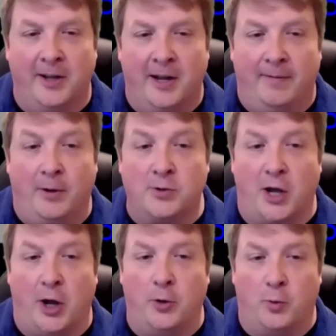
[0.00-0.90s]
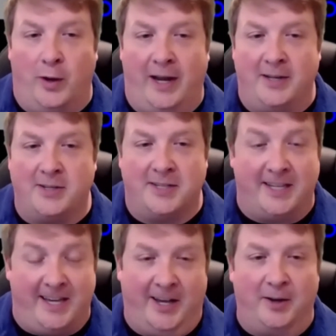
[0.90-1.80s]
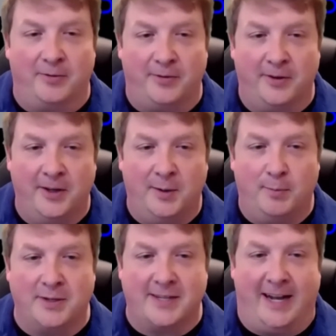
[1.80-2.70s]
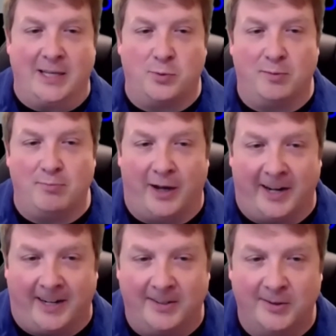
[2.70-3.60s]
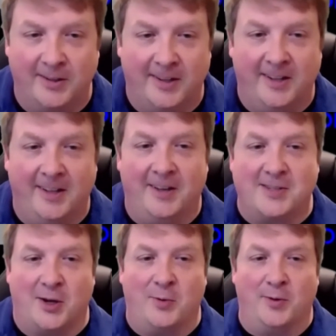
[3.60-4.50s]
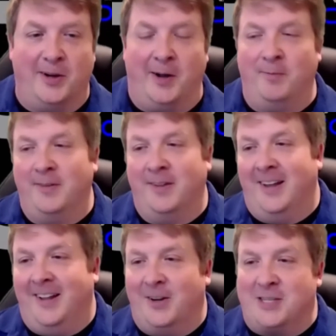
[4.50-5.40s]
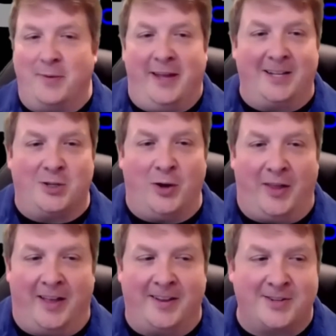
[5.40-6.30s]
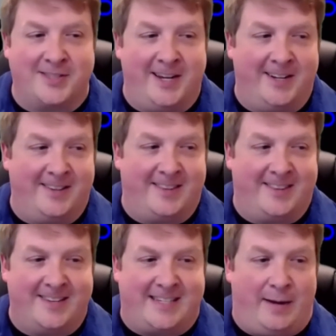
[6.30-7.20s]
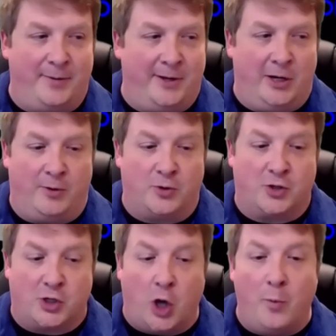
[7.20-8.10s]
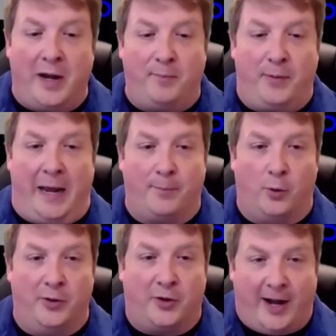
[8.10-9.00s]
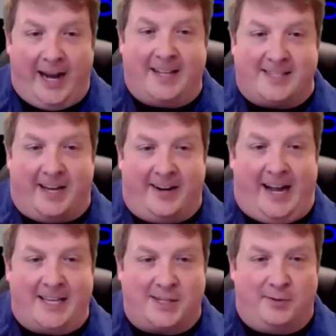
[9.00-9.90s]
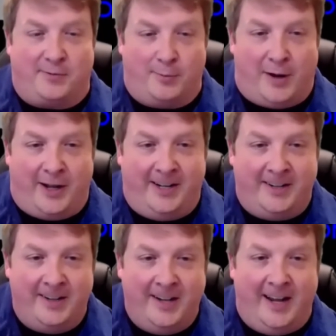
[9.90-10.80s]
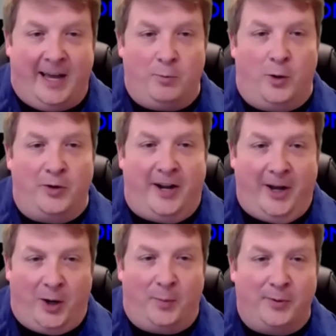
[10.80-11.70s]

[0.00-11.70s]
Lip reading: there's other ways to give besides with money. So there's some of that too. I just think this time of the year, there's so many people with their hands out asking for money and wanting help